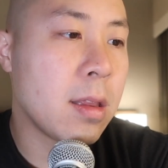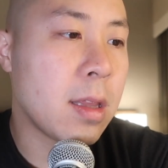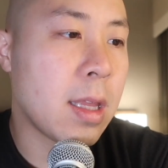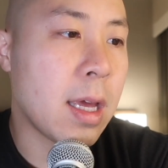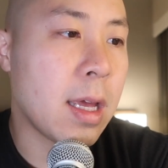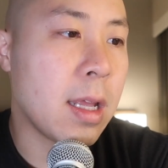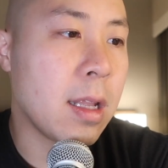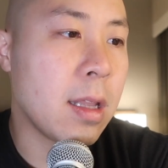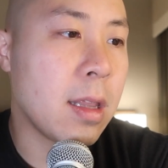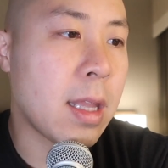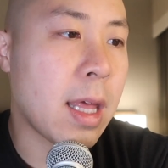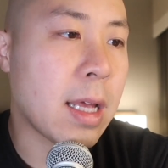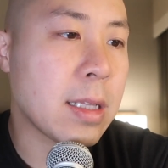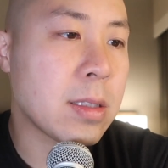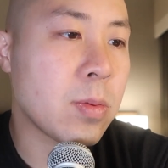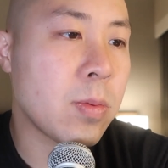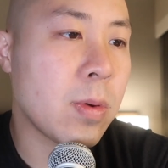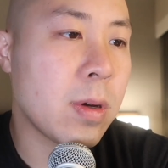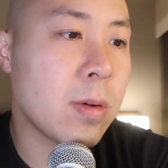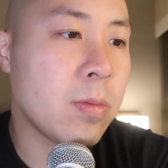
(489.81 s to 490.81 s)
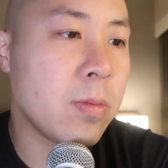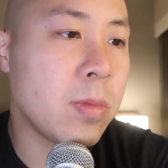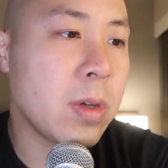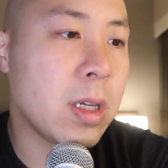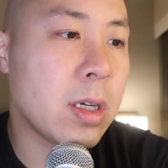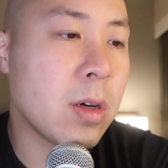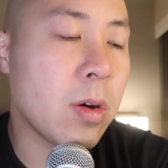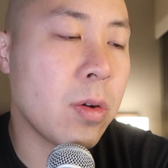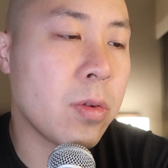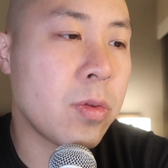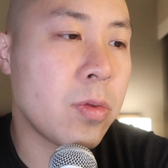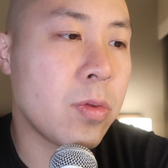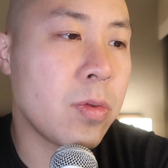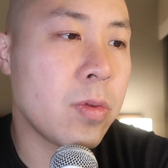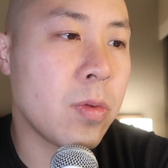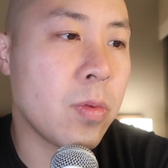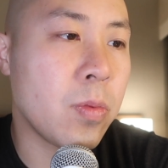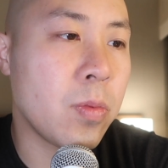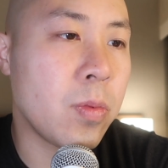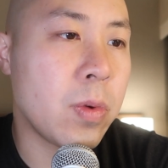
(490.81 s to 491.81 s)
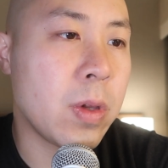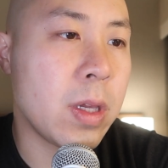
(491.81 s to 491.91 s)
then that's when we go through